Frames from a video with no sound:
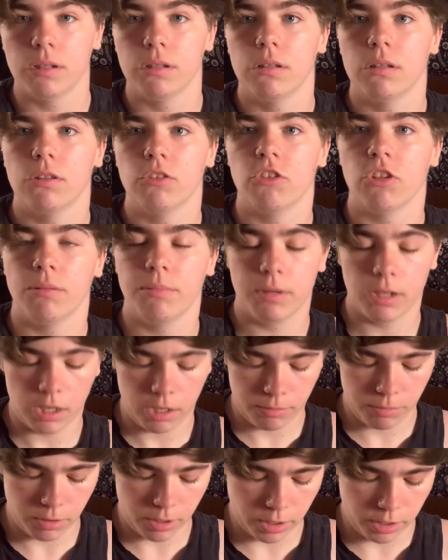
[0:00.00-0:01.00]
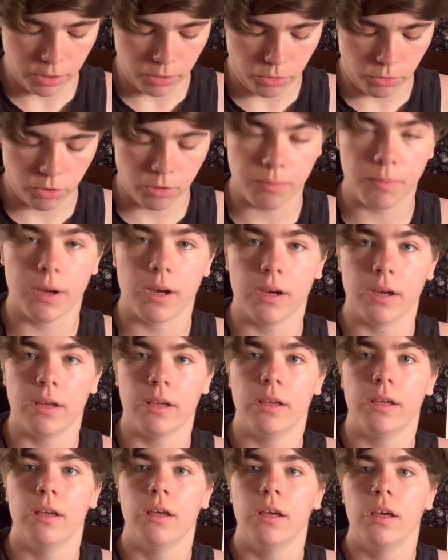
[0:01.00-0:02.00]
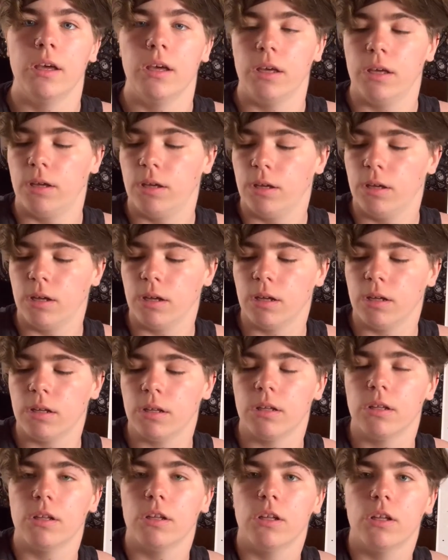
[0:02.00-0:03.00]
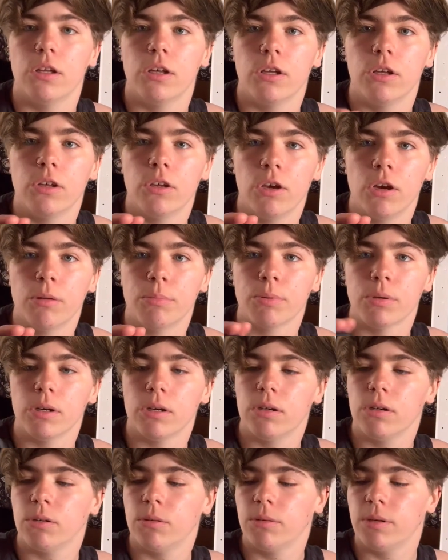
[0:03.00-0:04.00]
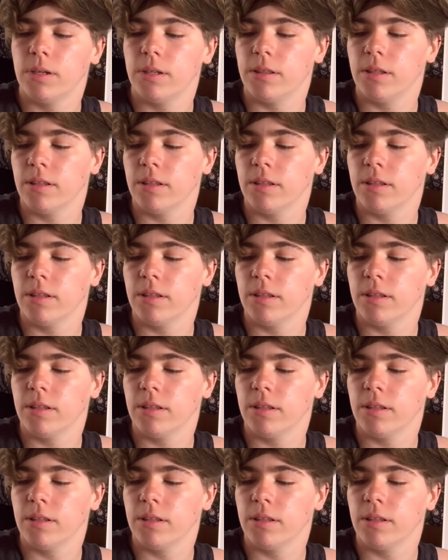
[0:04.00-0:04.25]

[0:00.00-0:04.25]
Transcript: sometimes I use my GoPro.